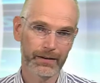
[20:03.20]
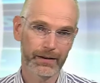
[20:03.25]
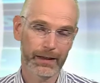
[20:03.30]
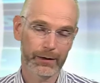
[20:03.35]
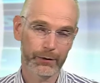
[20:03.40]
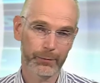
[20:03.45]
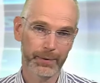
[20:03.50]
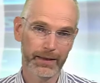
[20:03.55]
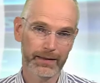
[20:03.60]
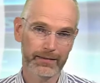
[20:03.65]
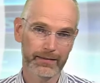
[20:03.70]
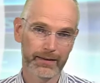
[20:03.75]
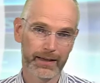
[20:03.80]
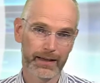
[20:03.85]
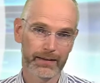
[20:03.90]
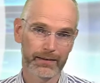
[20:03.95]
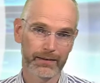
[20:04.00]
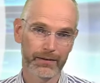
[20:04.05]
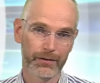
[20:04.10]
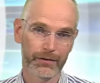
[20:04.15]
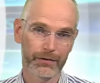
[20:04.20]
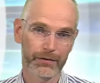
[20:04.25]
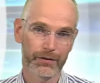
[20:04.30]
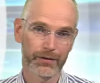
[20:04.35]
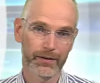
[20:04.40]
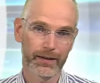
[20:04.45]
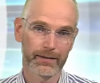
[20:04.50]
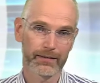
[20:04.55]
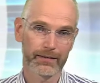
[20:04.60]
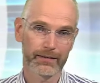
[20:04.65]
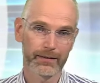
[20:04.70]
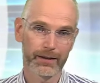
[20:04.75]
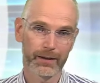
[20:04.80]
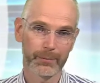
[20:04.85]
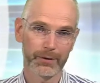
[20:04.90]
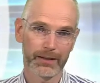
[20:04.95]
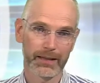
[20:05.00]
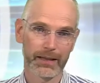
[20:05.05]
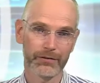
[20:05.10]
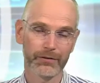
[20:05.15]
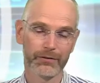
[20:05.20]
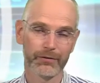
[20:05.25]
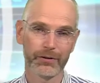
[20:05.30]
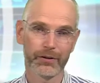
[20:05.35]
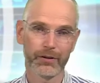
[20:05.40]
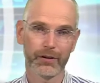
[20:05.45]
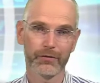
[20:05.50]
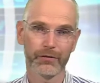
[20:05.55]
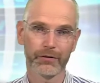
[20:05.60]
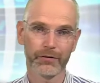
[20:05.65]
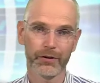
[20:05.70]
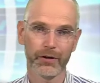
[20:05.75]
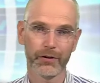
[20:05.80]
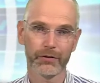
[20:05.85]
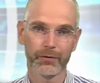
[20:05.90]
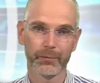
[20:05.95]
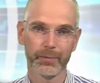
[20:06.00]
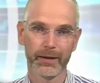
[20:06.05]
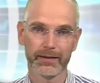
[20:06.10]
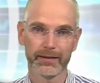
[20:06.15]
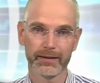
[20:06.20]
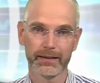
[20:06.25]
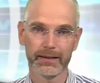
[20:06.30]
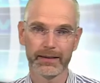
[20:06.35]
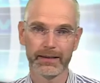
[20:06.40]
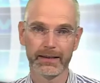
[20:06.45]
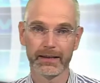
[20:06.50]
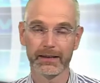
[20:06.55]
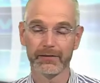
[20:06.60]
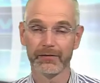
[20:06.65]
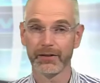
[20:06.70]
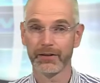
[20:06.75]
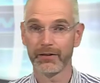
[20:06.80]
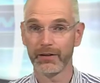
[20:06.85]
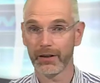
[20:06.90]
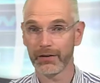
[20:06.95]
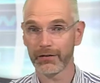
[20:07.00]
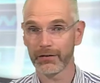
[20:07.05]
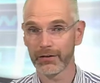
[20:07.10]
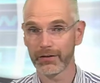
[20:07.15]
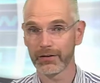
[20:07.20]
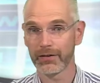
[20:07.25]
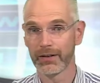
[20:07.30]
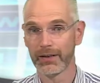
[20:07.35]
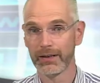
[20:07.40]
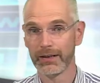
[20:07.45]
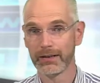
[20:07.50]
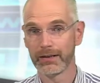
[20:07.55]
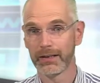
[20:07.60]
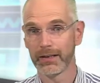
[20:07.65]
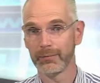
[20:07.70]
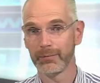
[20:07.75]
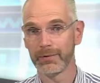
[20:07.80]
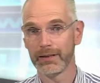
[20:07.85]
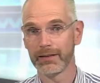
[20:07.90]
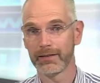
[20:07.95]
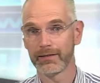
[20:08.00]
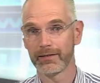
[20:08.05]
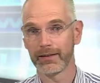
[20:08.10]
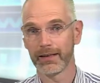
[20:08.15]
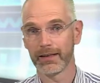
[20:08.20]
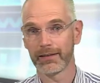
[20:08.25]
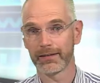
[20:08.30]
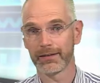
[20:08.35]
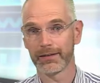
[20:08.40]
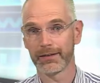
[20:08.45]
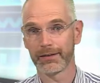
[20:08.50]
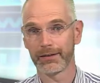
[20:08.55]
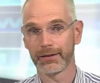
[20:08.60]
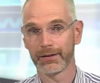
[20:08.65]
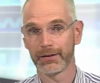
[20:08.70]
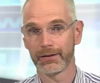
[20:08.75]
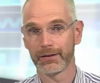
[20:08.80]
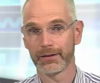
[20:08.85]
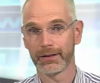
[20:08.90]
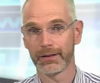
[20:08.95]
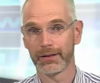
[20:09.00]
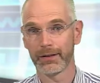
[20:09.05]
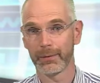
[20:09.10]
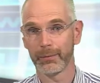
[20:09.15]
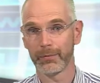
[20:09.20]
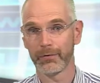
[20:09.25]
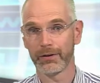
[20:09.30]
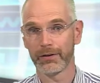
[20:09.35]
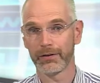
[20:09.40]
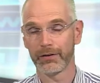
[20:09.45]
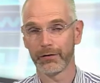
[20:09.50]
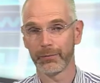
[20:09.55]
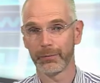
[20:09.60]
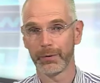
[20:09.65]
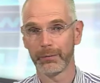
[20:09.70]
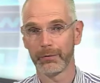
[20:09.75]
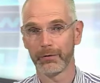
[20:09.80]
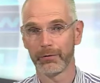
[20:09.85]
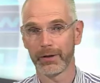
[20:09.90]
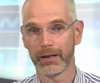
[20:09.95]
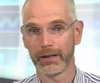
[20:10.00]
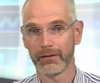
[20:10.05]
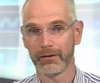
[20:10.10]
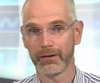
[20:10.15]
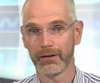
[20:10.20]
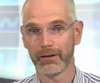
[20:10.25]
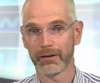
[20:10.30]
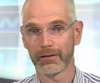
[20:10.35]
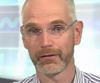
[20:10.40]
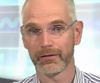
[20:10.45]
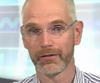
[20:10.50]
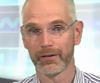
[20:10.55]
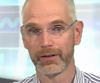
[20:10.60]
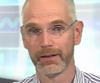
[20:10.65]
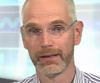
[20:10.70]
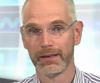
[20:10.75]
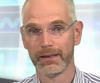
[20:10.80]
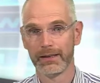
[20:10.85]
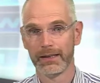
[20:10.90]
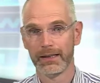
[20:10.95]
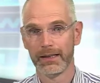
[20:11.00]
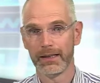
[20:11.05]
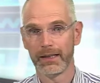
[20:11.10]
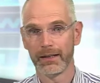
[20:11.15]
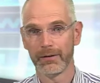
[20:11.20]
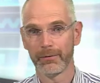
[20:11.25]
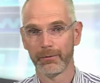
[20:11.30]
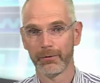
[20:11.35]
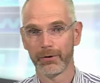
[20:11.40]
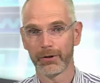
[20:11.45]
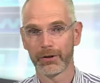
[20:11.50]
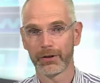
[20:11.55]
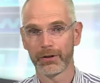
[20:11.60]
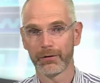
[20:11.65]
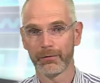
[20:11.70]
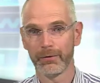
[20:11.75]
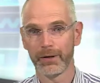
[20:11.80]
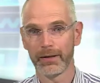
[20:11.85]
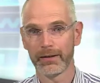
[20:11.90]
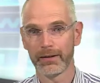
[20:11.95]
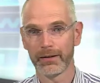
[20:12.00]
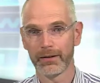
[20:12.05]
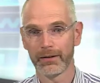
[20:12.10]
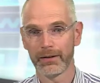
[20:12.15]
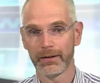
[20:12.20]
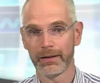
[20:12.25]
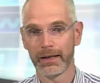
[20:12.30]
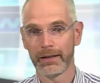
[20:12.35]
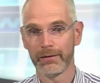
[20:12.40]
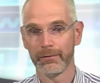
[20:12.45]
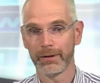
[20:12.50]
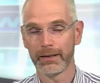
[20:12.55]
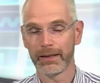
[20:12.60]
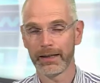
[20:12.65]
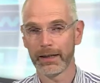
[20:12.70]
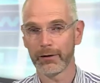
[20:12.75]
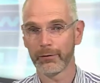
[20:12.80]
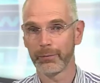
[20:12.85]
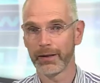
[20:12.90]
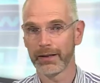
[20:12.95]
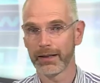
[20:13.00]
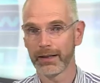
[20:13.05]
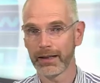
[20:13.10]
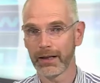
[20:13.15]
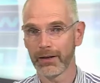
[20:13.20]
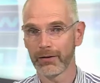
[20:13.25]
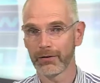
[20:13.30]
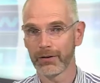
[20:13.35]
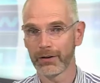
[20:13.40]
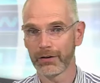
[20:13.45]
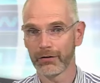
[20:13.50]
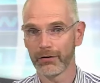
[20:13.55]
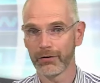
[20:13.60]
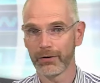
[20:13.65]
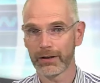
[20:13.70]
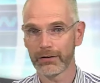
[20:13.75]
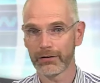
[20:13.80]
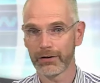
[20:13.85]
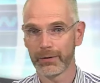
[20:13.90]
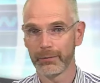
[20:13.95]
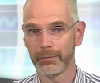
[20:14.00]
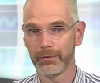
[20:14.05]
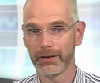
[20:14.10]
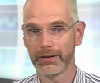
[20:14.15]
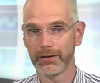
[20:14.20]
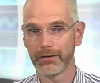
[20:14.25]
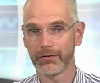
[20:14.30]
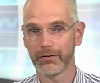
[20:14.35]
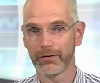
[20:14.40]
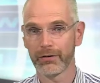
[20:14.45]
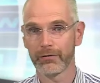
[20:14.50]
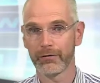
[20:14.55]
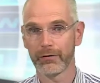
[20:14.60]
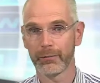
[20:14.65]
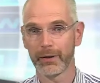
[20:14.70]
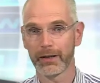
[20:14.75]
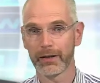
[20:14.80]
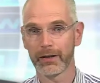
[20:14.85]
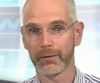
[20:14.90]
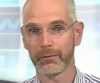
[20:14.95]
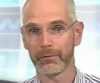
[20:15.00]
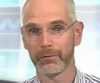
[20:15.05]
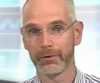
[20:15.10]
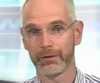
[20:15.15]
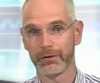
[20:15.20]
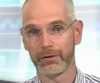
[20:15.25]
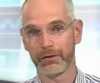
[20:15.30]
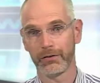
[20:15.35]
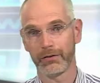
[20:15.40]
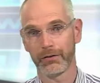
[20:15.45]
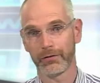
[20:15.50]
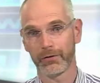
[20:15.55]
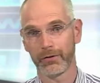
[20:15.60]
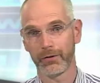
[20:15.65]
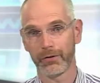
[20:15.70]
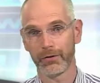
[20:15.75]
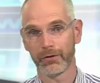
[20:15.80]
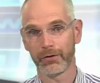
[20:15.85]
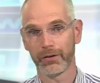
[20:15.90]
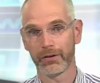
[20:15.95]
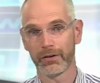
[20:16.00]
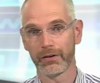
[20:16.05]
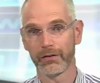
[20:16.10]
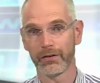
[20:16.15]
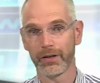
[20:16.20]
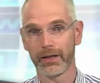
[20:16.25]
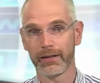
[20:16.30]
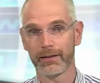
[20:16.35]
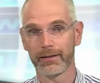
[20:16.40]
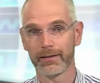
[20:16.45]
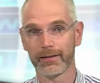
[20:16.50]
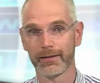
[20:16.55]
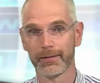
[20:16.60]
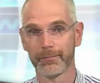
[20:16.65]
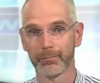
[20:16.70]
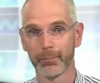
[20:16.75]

expect then also that the application recovers automatically. And if it doesn't, that means that your operations people will have a lot of work when there has been an outage to actually bring your server back up, which is of course undesired.